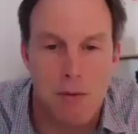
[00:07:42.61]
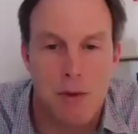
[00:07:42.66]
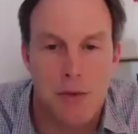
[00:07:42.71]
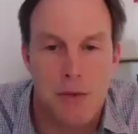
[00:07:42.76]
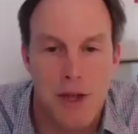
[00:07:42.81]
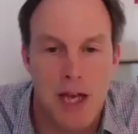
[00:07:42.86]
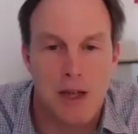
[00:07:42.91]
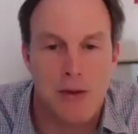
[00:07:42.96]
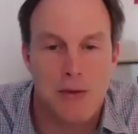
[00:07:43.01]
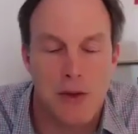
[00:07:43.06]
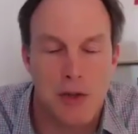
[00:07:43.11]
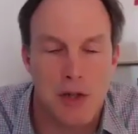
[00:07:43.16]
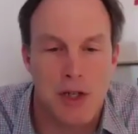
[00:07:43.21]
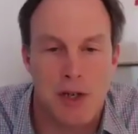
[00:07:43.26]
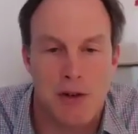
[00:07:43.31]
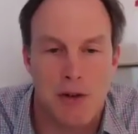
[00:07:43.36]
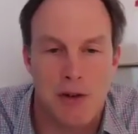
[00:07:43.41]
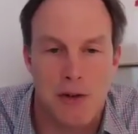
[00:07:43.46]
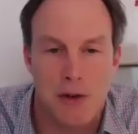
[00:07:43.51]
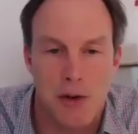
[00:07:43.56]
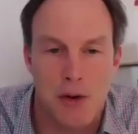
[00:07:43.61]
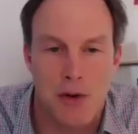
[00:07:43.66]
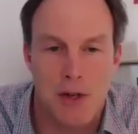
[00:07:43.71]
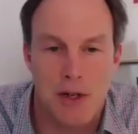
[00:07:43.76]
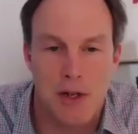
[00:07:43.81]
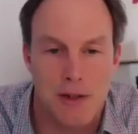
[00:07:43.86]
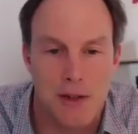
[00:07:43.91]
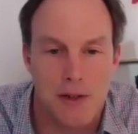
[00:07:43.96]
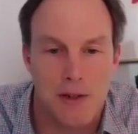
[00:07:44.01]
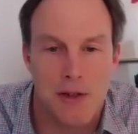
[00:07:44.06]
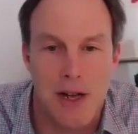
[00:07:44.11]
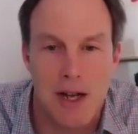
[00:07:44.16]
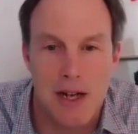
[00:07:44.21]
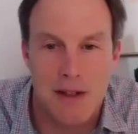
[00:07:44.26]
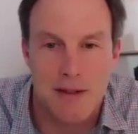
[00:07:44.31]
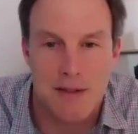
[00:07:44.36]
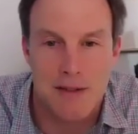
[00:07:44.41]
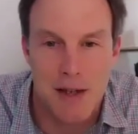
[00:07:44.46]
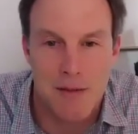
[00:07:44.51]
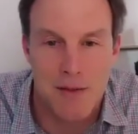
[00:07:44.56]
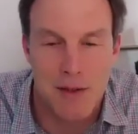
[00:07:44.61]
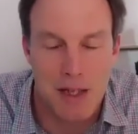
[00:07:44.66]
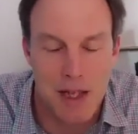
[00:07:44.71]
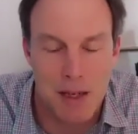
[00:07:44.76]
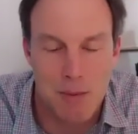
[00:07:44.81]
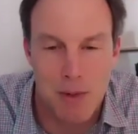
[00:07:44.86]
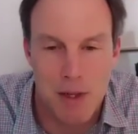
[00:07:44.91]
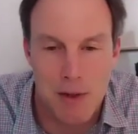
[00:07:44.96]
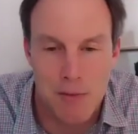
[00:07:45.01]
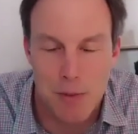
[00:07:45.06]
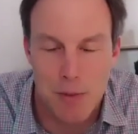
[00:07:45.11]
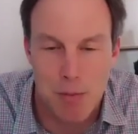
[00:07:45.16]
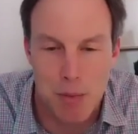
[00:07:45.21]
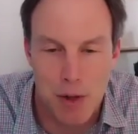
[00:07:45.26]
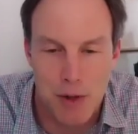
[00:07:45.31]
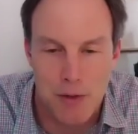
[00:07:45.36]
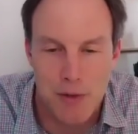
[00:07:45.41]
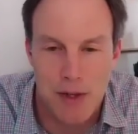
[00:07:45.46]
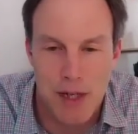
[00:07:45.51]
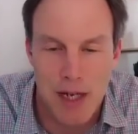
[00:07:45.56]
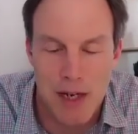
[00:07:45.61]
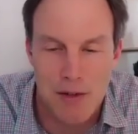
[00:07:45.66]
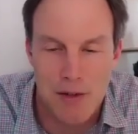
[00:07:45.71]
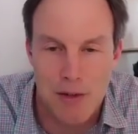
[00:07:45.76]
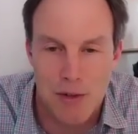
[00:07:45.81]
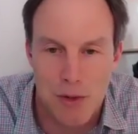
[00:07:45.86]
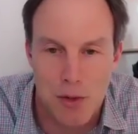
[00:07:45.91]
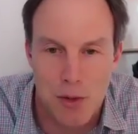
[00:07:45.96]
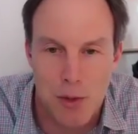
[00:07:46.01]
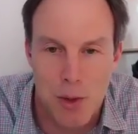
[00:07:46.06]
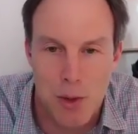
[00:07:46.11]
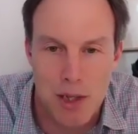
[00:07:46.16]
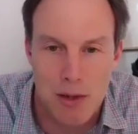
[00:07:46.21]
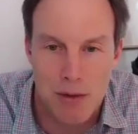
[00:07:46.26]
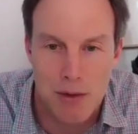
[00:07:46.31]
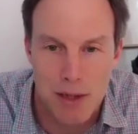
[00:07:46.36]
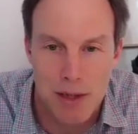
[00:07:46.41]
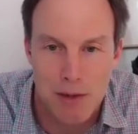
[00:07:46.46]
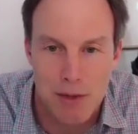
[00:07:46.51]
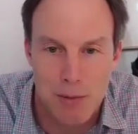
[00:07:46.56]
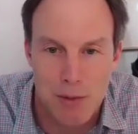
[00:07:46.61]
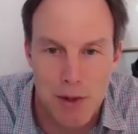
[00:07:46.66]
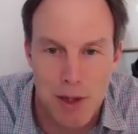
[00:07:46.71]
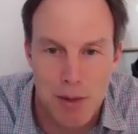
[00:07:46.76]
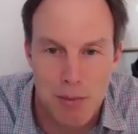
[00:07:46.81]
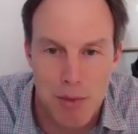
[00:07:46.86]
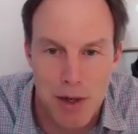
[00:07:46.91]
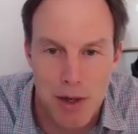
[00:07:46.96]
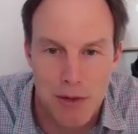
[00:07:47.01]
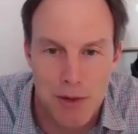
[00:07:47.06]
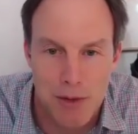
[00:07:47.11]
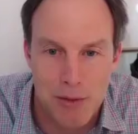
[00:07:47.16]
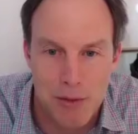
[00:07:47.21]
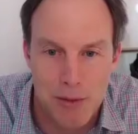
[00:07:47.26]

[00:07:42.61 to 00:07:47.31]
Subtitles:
Well, thanks for sharing the stories. Exciting stuff. I can't believe you put it together so quickly. It's really impressive.